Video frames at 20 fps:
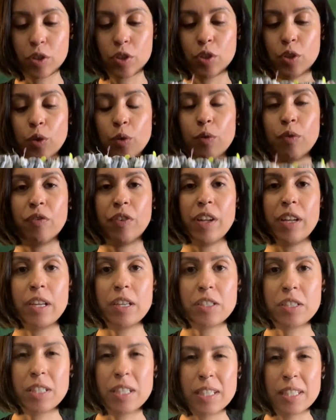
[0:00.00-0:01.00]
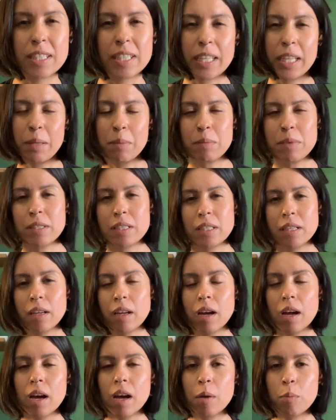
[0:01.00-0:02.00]
to finish the seams
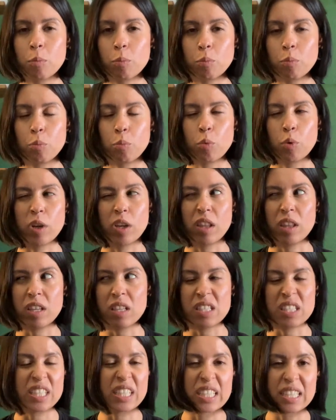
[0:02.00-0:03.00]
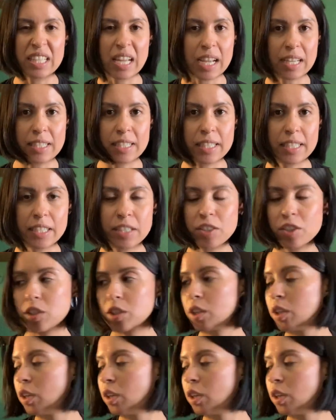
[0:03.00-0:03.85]
with a zigzag stitch.